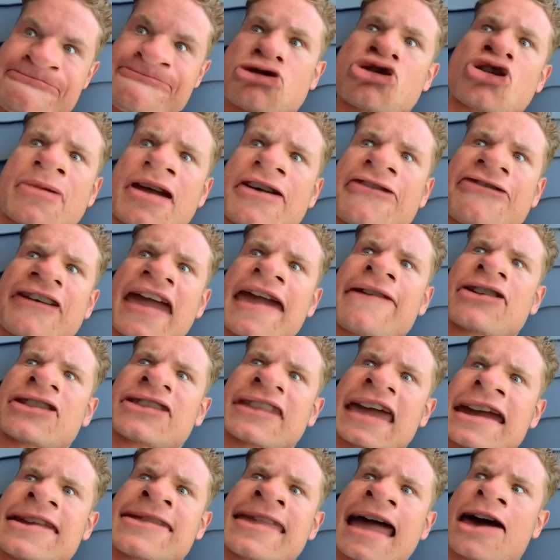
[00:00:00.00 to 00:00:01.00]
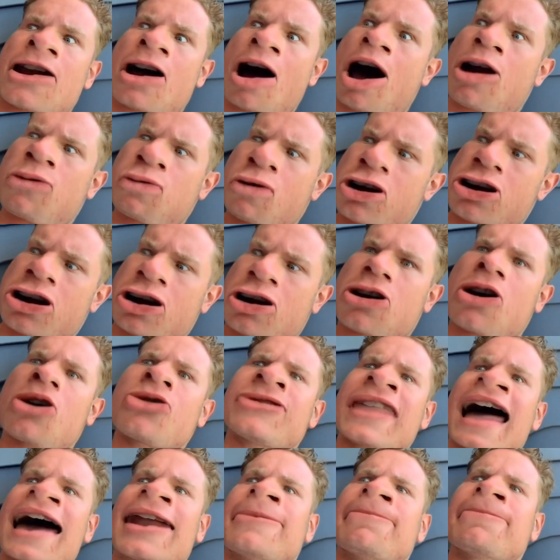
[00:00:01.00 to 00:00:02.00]
Do me a favor, take that hard work and
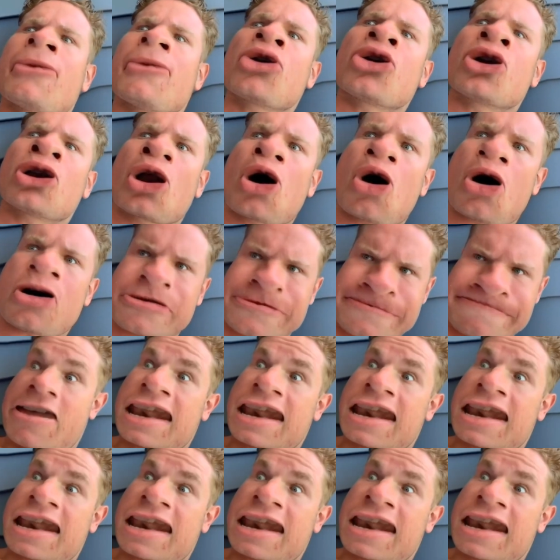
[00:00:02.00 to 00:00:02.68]
go down and mow the lawn.